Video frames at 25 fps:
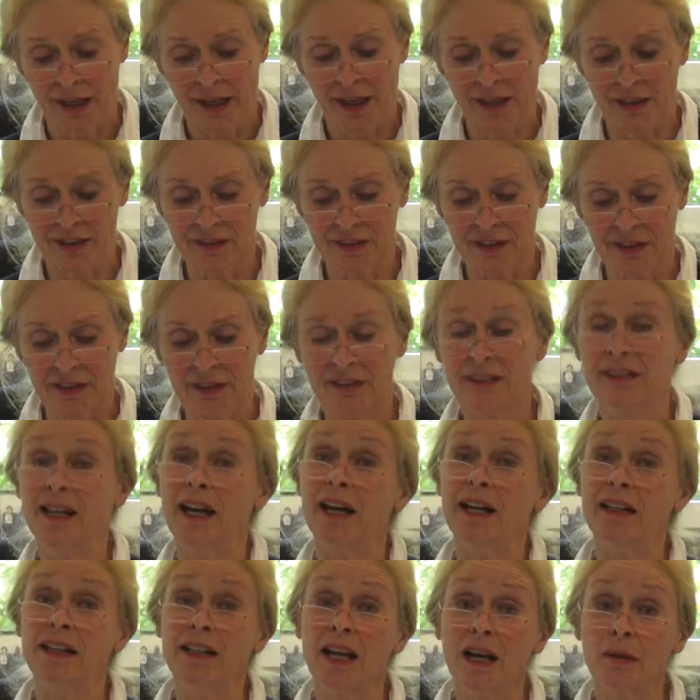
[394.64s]
is a
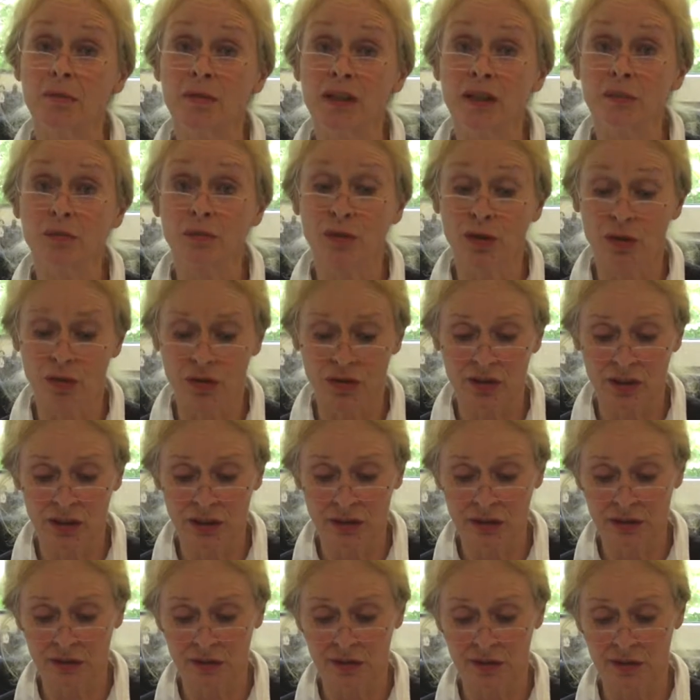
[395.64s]
dynamic
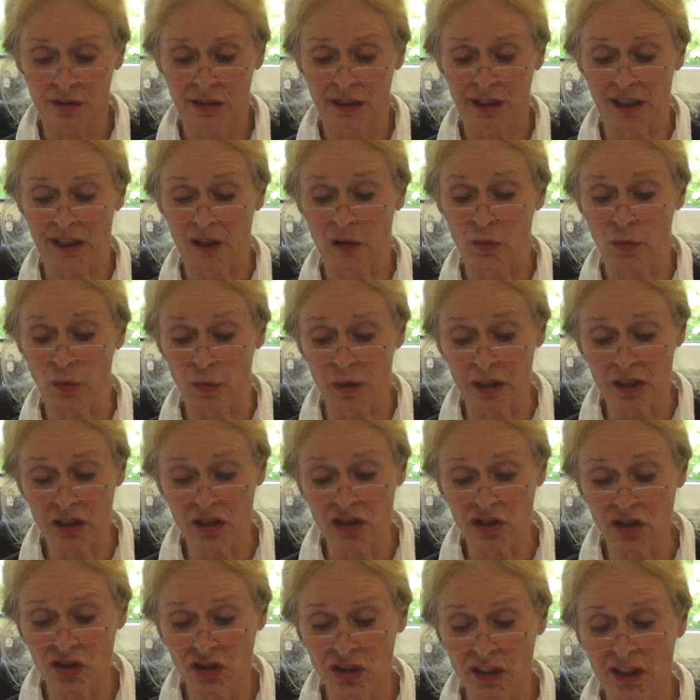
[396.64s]
process in
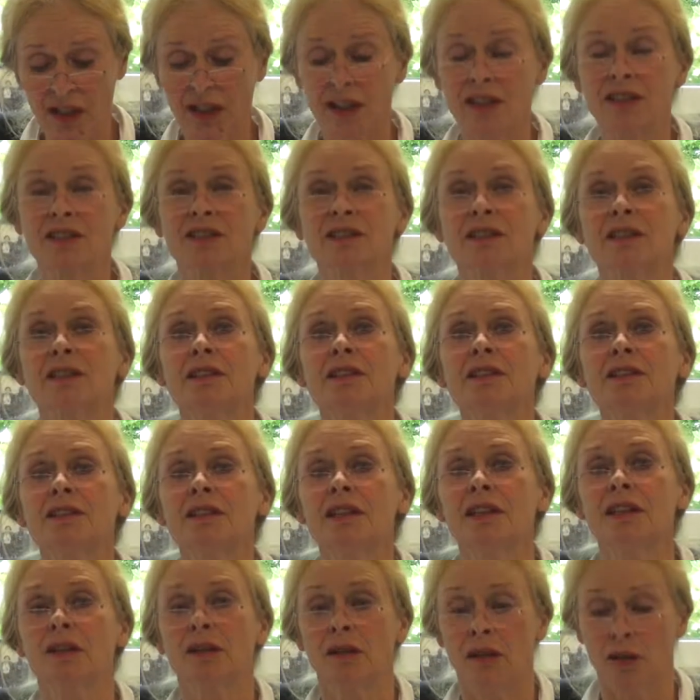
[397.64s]
which
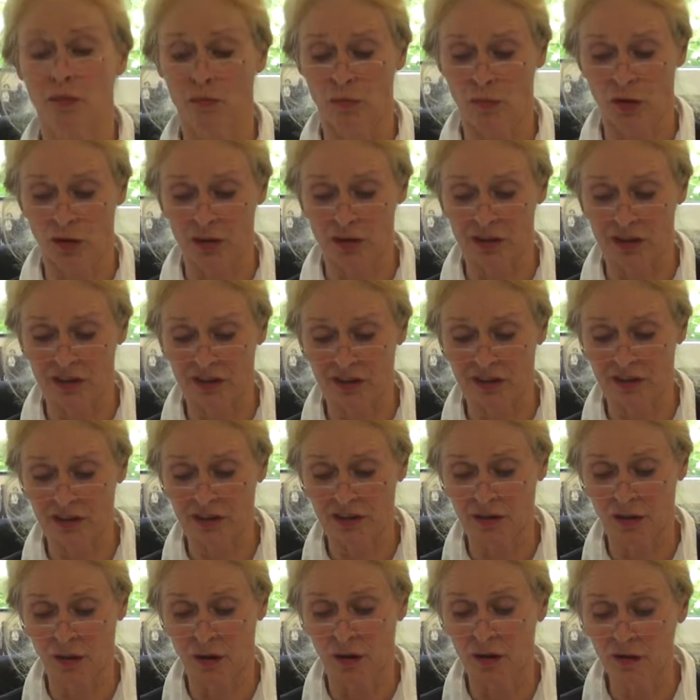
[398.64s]
existing
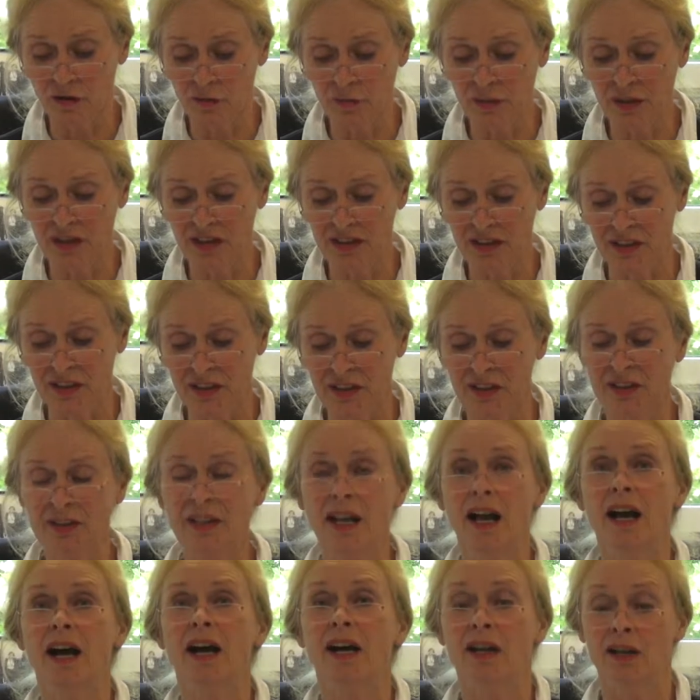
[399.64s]
models of business
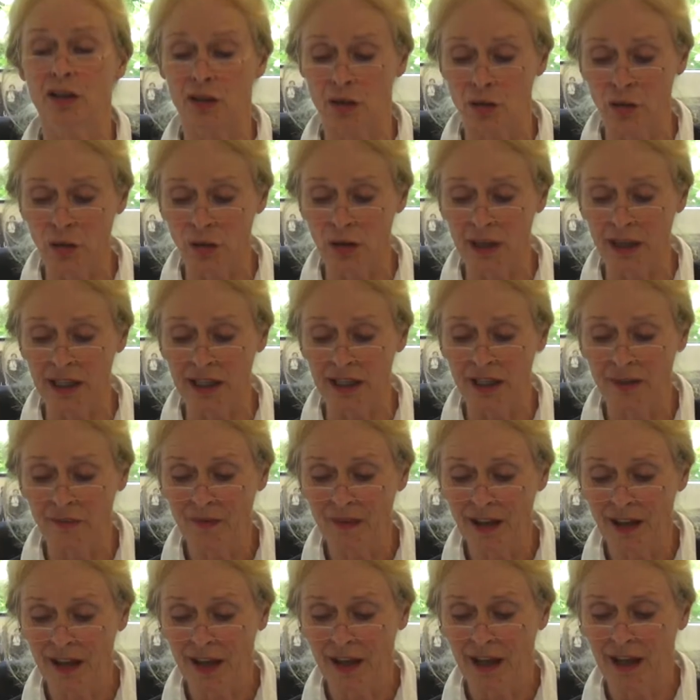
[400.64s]
are newly
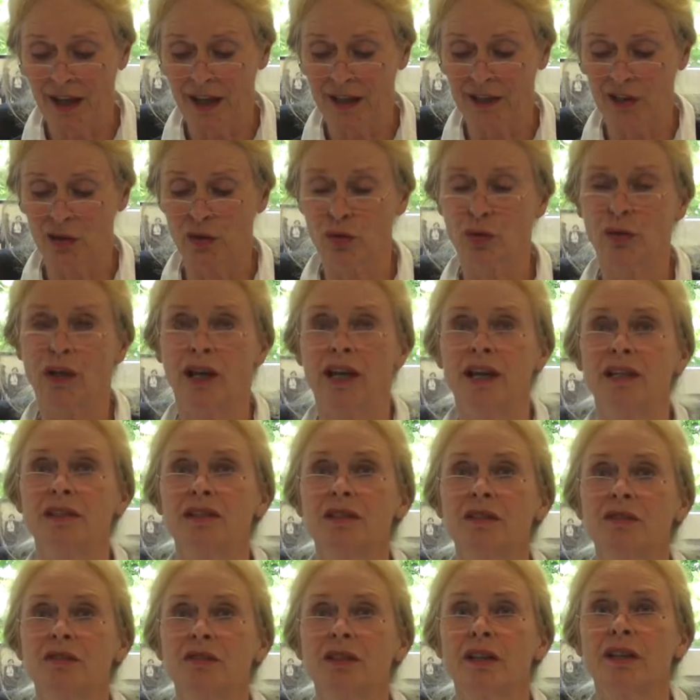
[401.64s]
and
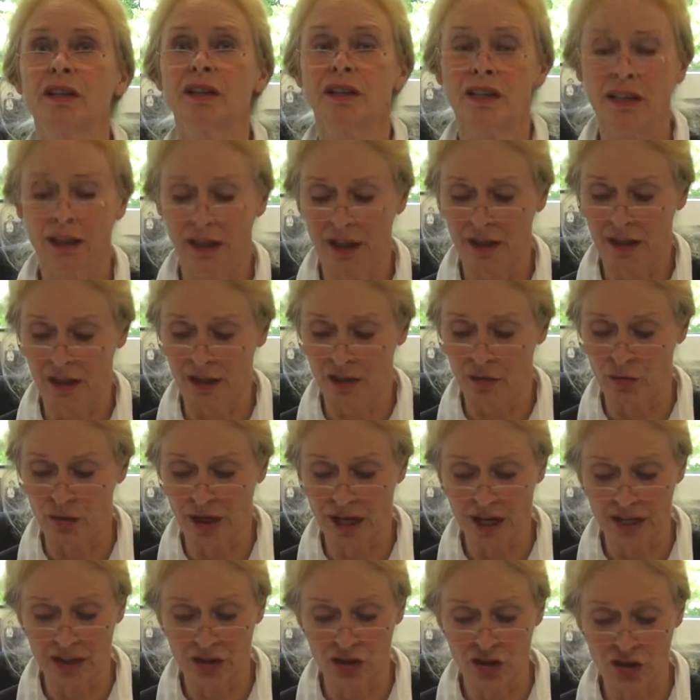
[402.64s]
creatively
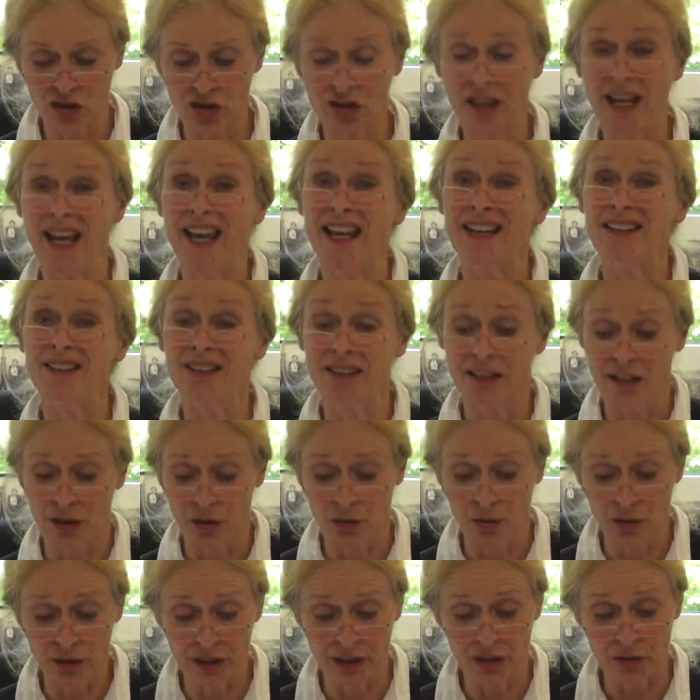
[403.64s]
arranged and
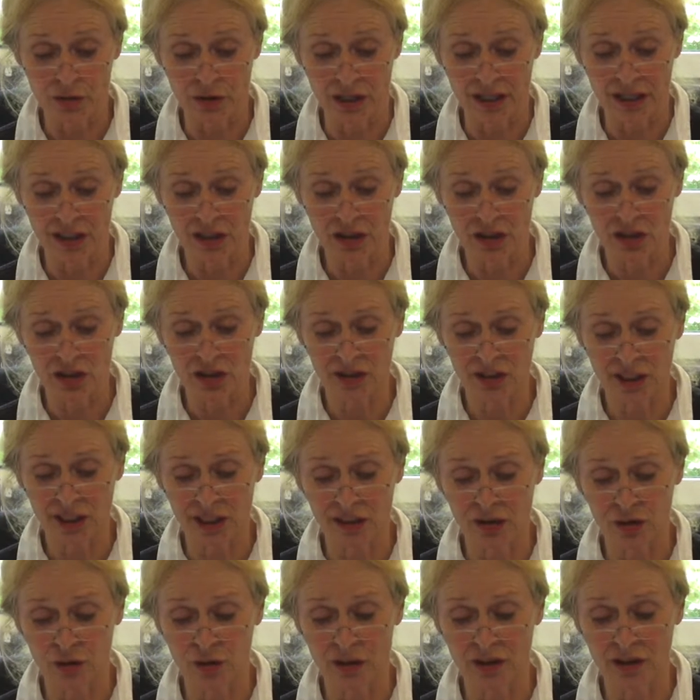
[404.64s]
rearranged
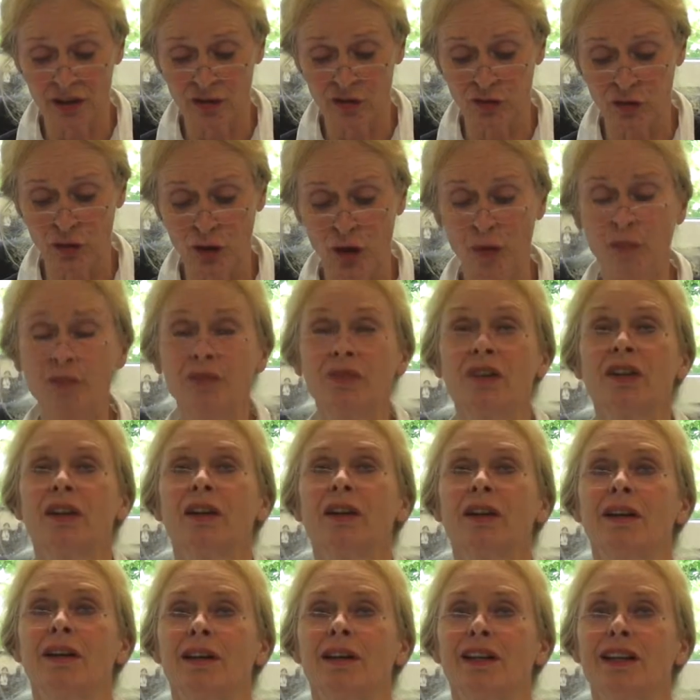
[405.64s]
and transformed
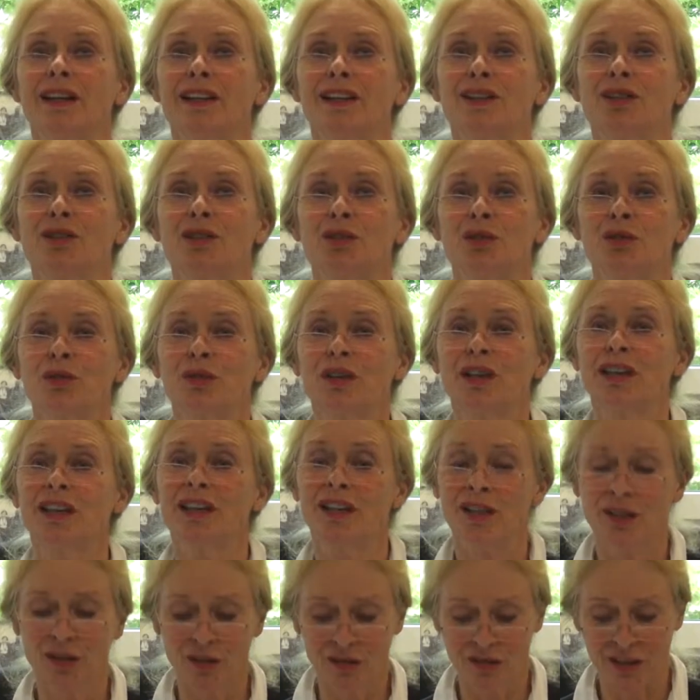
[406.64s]
into
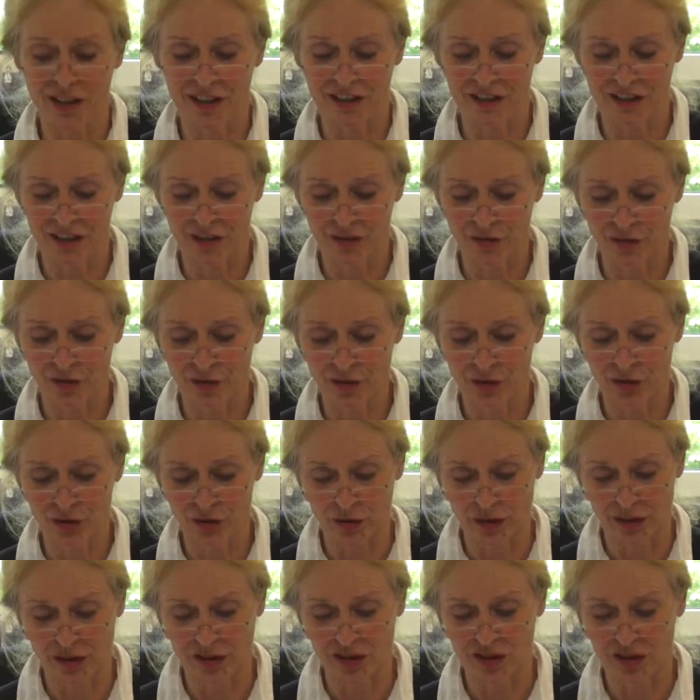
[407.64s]
innovative
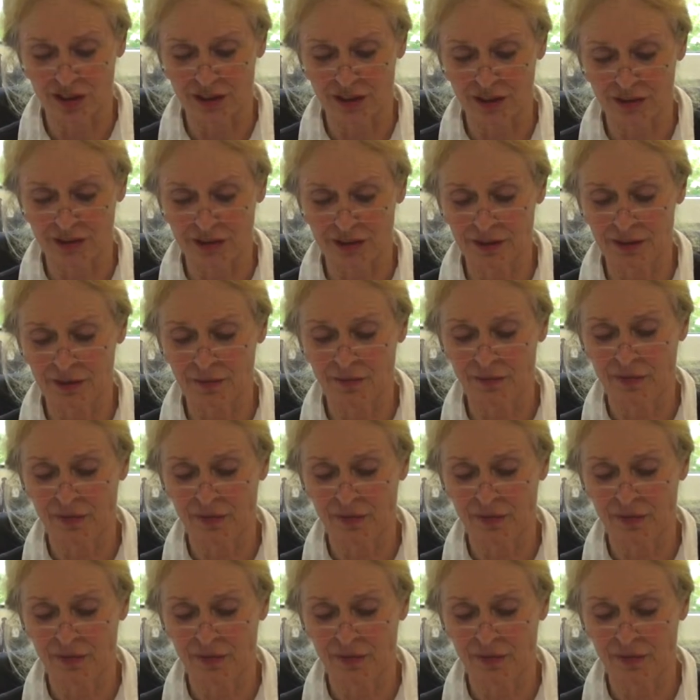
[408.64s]
strategies.